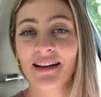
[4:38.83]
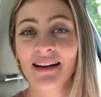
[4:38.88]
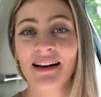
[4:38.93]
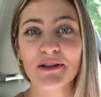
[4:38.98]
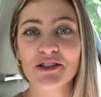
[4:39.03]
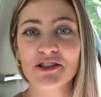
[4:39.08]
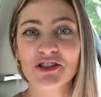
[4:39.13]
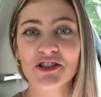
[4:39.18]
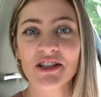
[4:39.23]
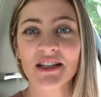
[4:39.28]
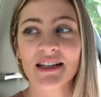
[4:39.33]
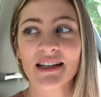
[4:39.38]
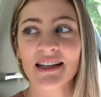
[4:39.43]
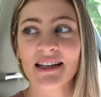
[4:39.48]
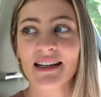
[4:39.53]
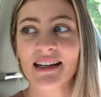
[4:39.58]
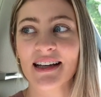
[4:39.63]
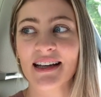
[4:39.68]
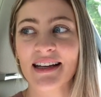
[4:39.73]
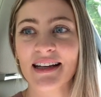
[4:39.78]

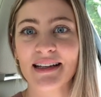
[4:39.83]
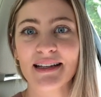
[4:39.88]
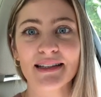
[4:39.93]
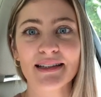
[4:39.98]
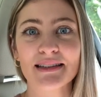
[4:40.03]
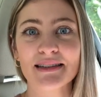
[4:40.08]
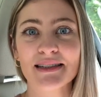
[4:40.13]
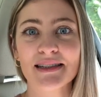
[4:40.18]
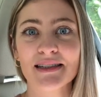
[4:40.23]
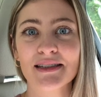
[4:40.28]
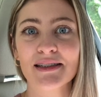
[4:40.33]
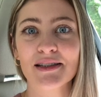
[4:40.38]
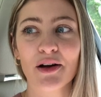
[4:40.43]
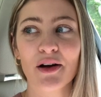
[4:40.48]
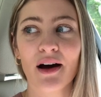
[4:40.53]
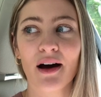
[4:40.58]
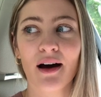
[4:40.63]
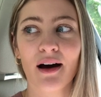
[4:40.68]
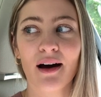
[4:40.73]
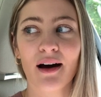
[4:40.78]
She is
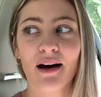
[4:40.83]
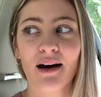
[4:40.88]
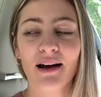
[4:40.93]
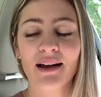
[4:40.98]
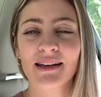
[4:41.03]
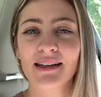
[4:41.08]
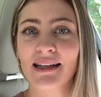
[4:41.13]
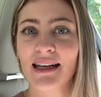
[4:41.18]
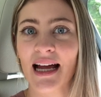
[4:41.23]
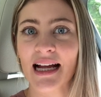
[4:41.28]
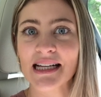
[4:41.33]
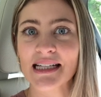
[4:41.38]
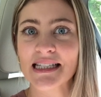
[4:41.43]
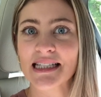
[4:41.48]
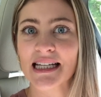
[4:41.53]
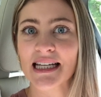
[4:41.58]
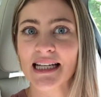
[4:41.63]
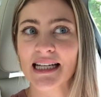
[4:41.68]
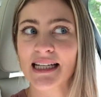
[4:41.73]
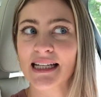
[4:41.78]
uh,
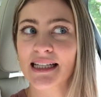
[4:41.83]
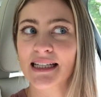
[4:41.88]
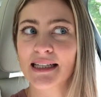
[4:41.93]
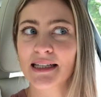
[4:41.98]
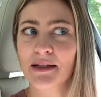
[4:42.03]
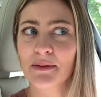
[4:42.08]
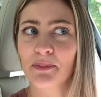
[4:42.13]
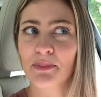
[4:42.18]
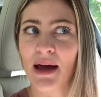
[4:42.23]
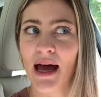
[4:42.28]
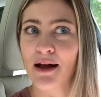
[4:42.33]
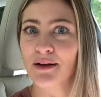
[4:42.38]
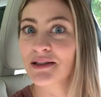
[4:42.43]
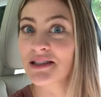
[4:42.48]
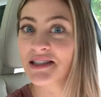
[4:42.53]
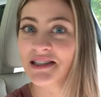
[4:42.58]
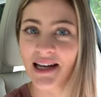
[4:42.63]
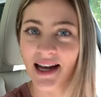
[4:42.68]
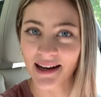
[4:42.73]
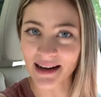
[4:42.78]
19
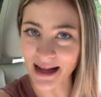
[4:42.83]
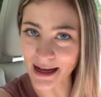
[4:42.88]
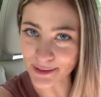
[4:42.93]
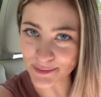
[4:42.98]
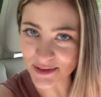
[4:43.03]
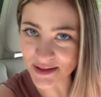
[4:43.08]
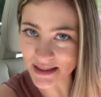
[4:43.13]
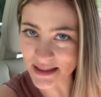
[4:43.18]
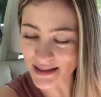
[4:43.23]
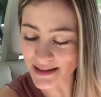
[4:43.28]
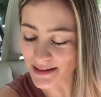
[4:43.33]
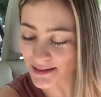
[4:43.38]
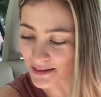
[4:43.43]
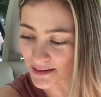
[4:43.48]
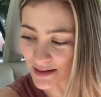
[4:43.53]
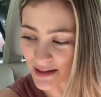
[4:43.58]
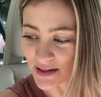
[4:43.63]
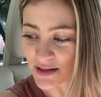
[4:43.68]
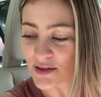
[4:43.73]
pounds, 10 ounces.